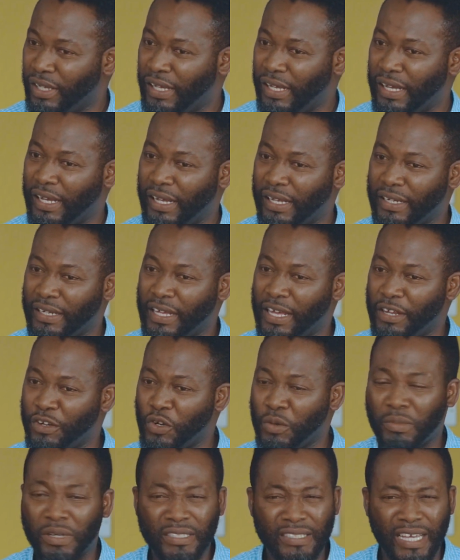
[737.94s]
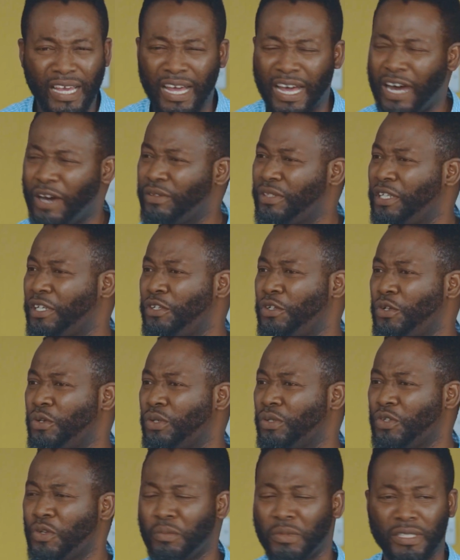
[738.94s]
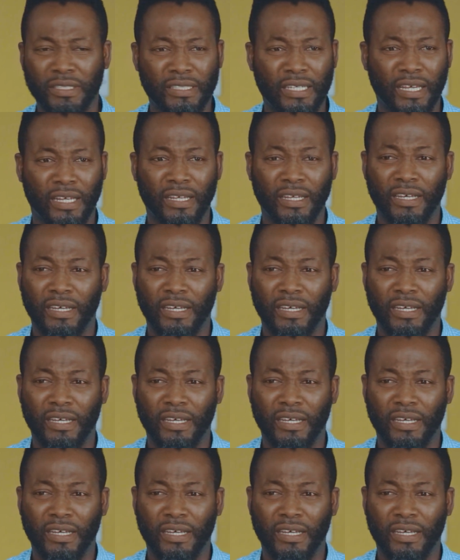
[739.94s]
And no matter how they look, no matter